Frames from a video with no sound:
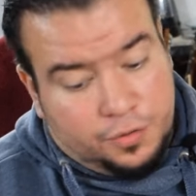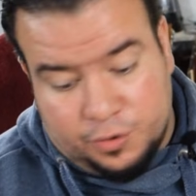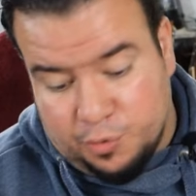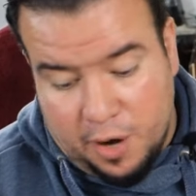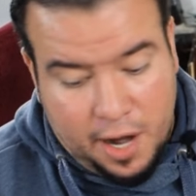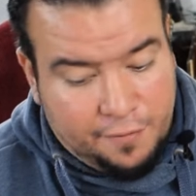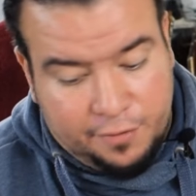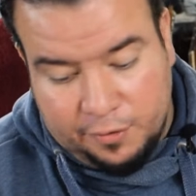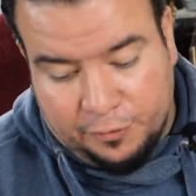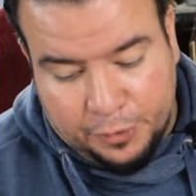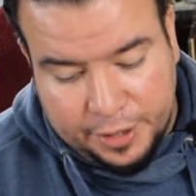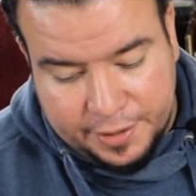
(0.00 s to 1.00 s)
through every
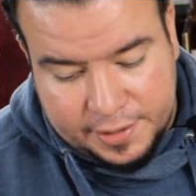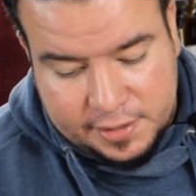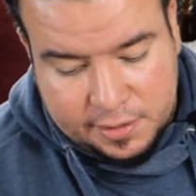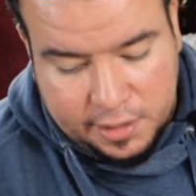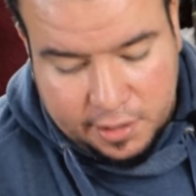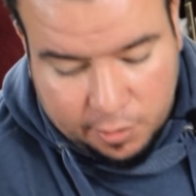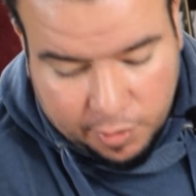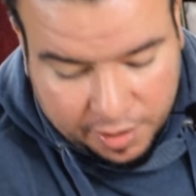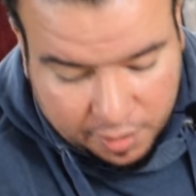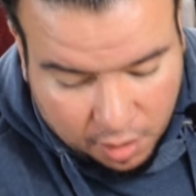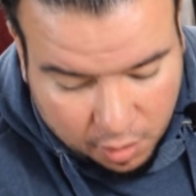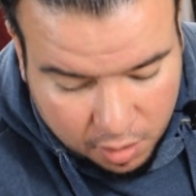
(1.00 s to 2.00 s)
frequency here right
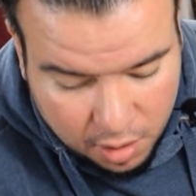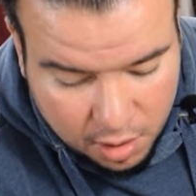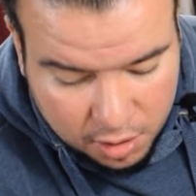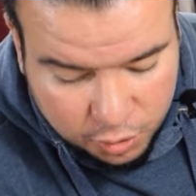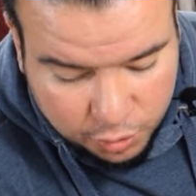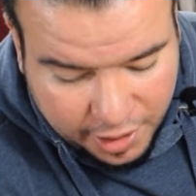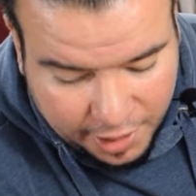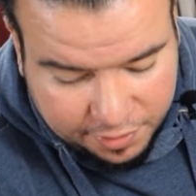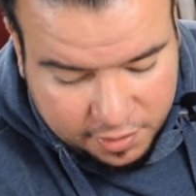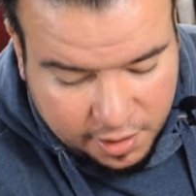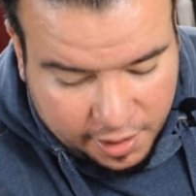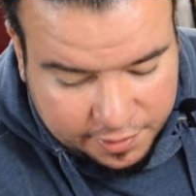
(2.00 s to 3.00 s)
now. You get
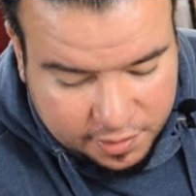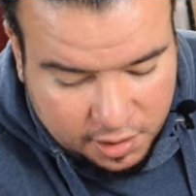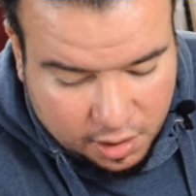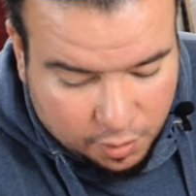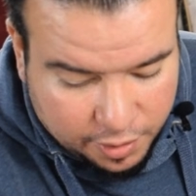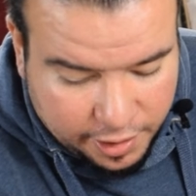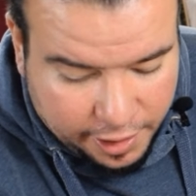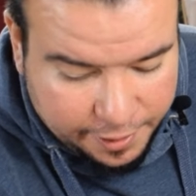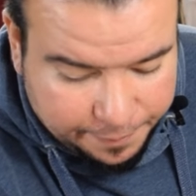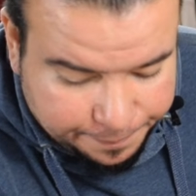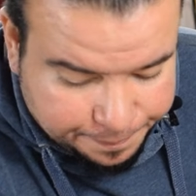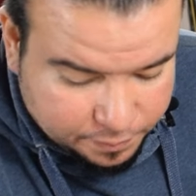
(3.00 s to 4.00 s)
the idea, okay?